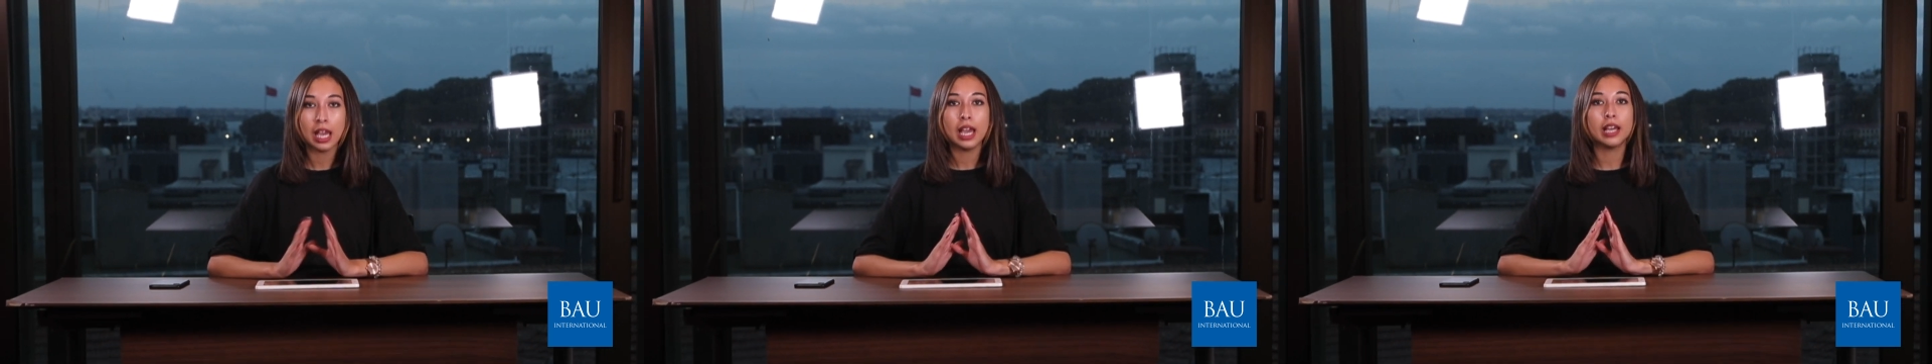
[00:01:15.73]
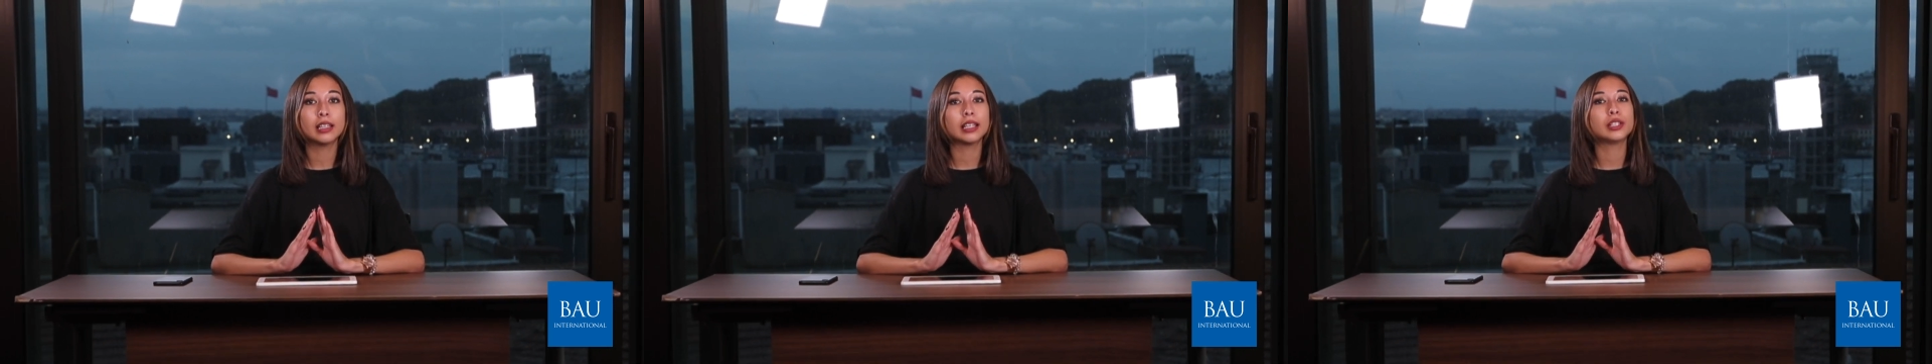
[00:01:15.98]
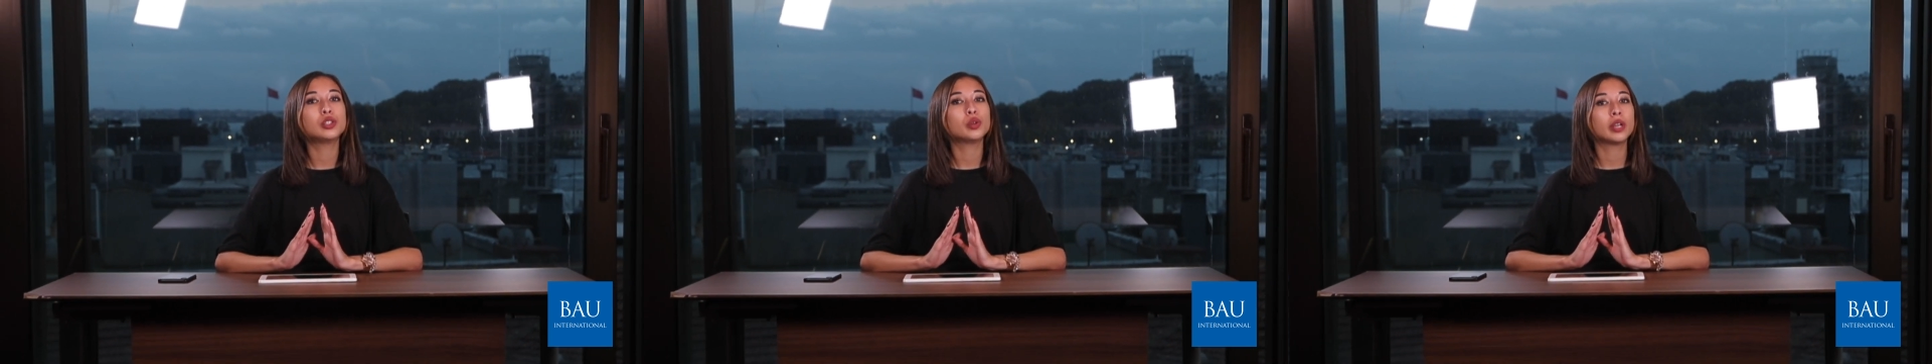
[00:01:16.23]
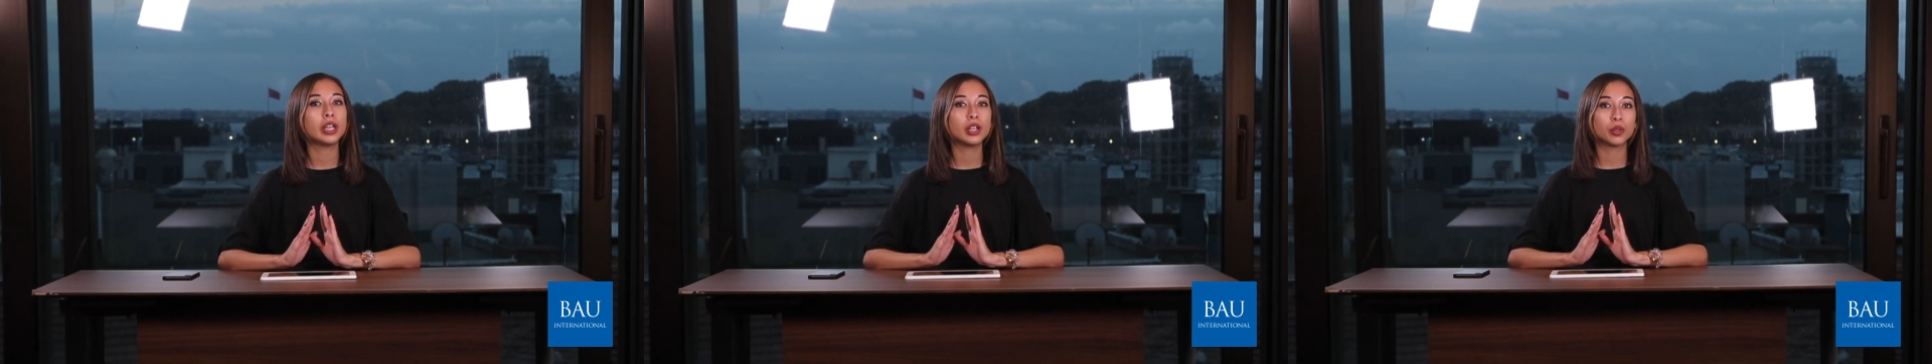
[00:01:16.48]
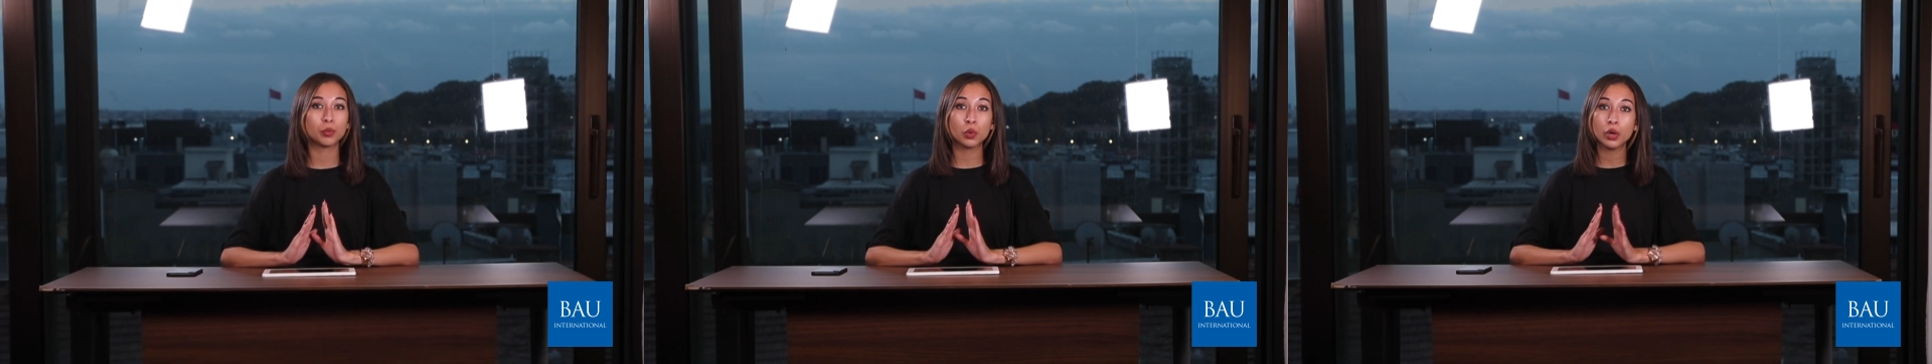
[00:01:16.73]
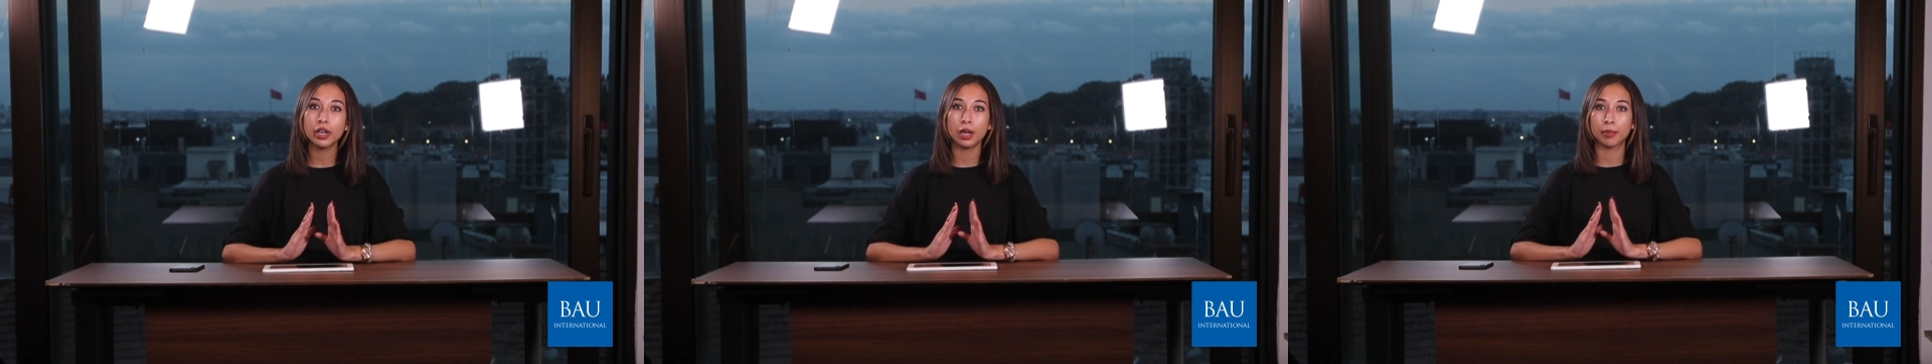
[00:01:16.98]
and let you hear
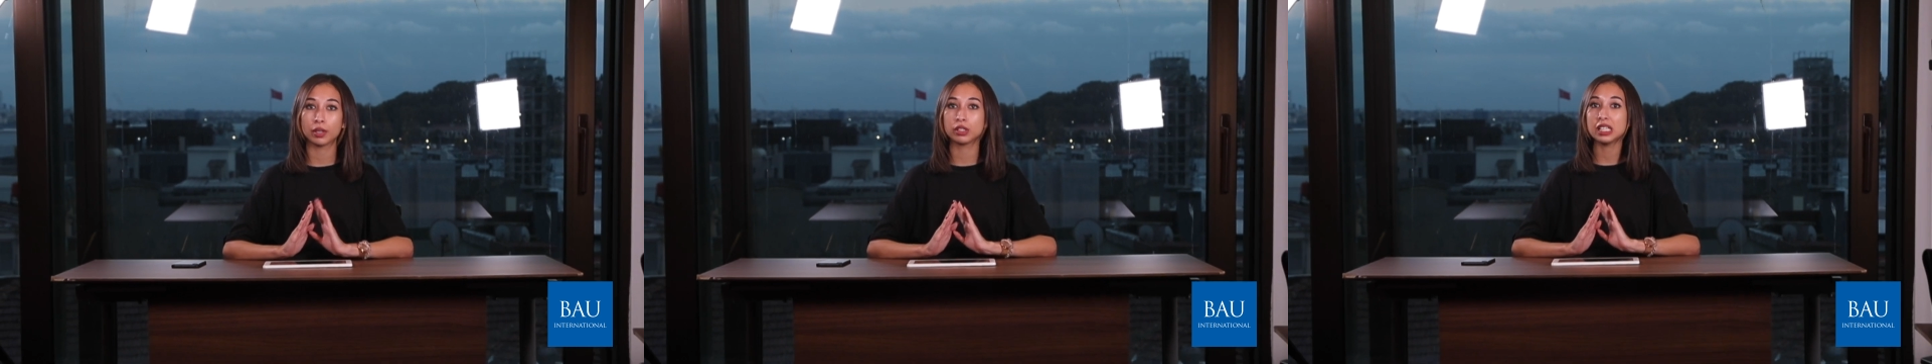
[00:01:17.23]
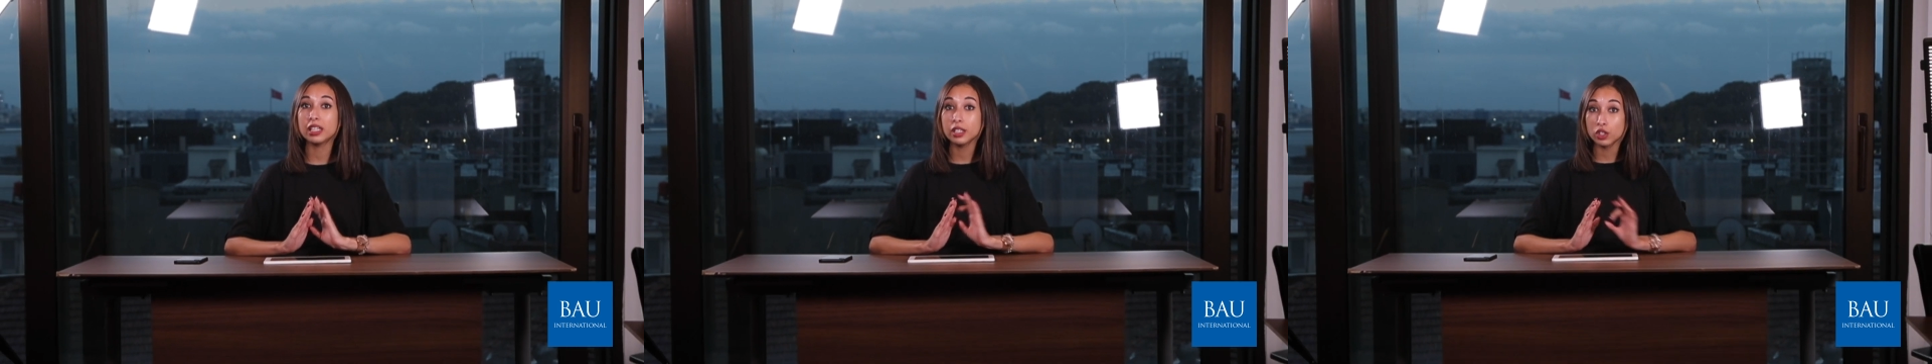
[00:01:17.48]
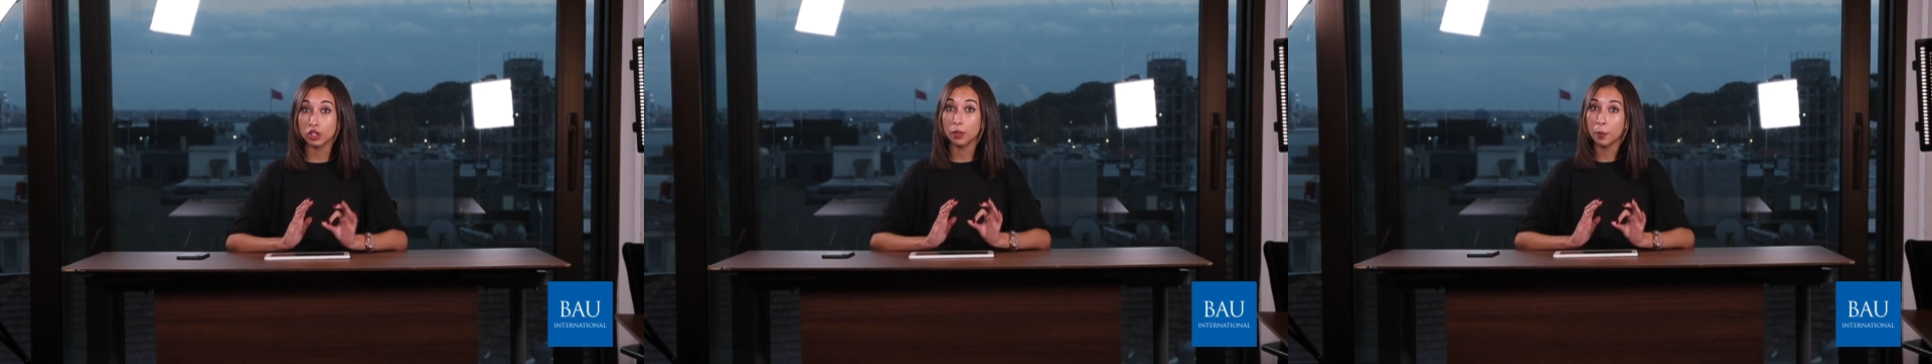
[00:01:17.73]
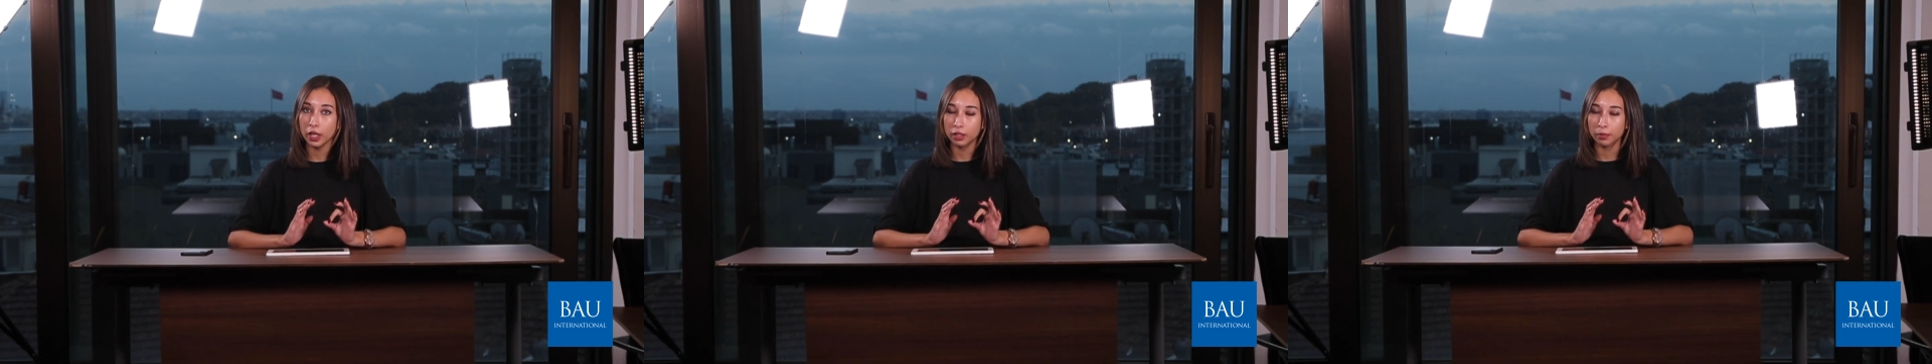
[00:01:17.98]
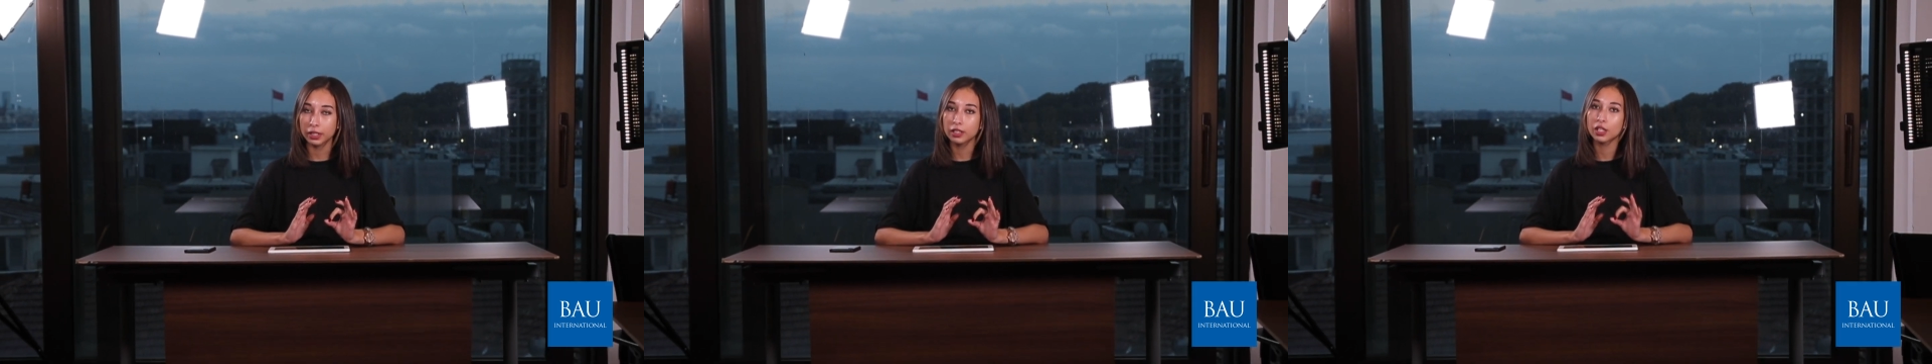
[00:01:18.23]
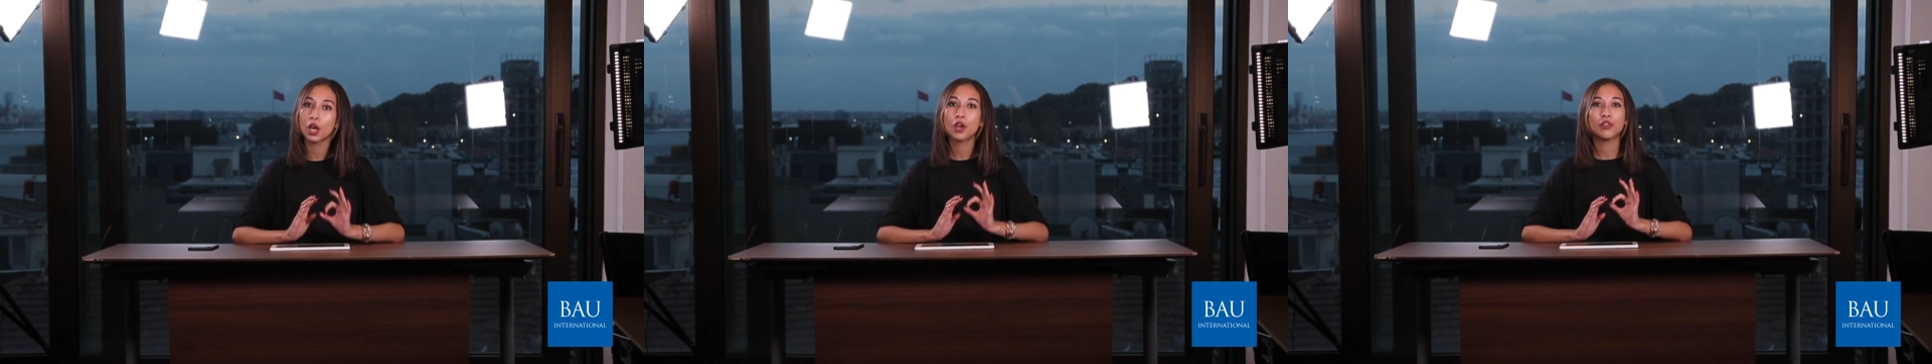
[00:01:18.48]
more about each
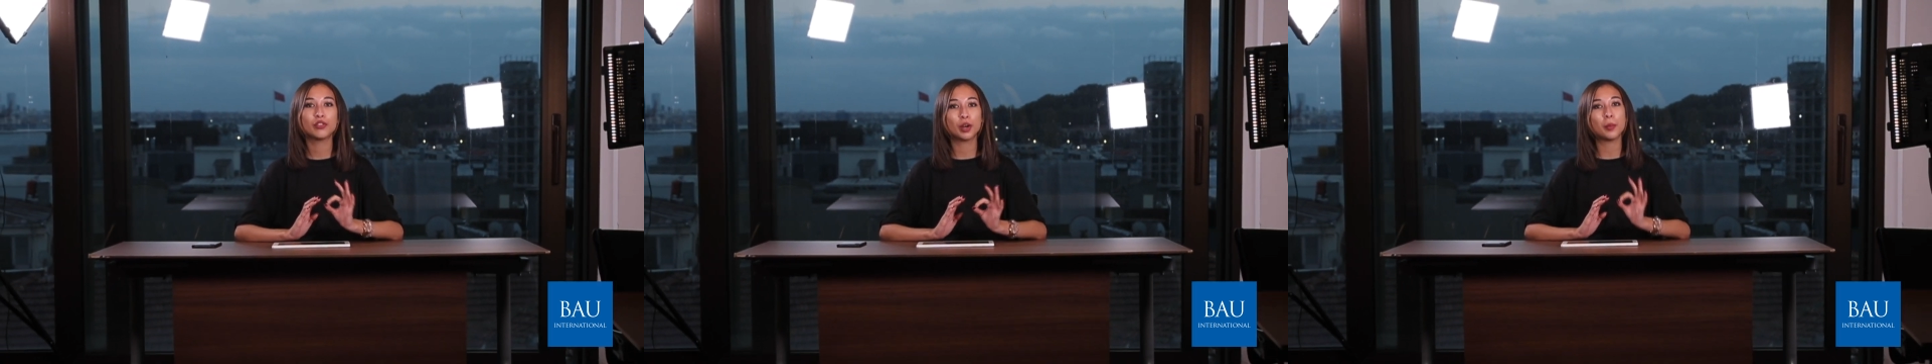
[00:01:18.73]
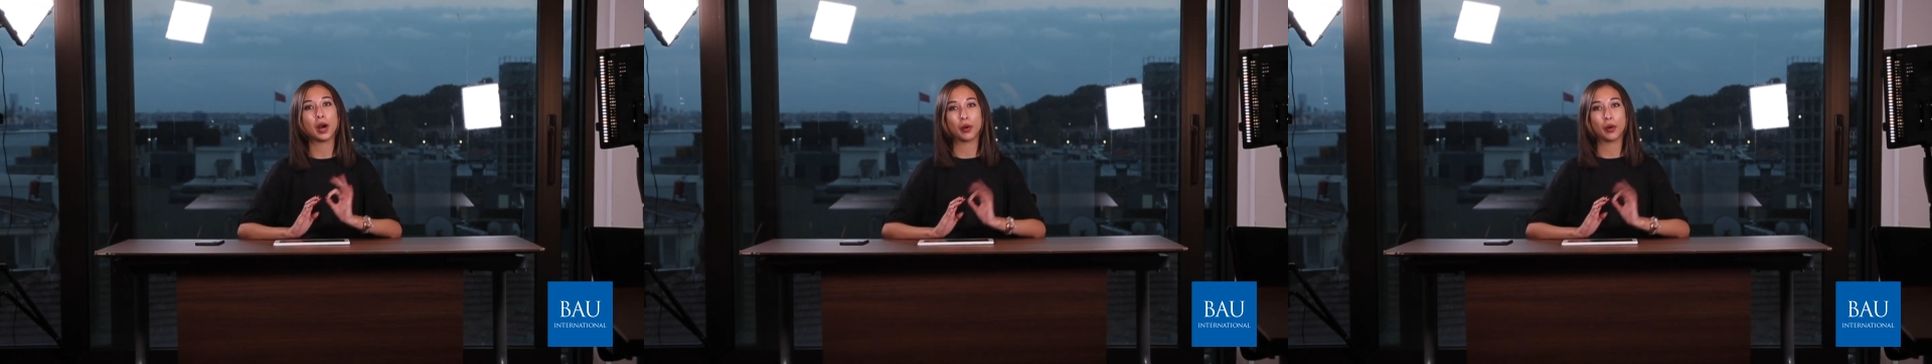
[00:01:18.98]
department from